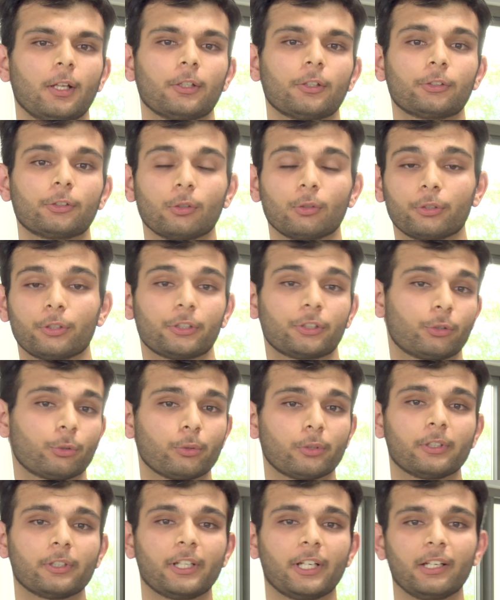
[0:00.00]
So the
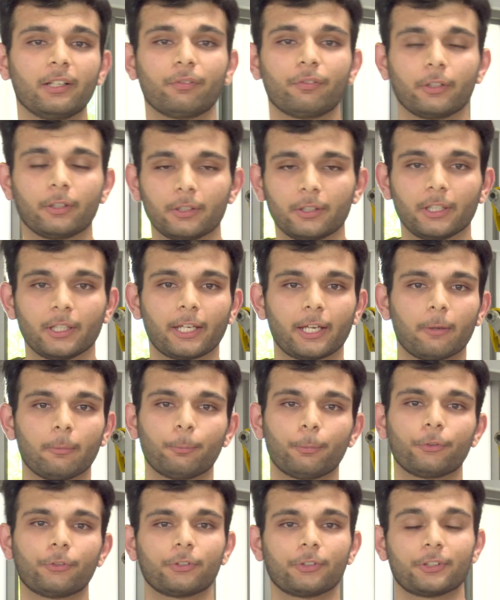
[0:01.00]
student life in the
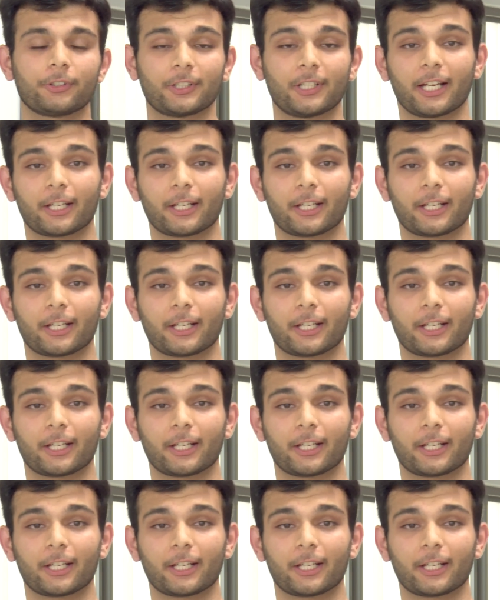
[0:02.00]
campus is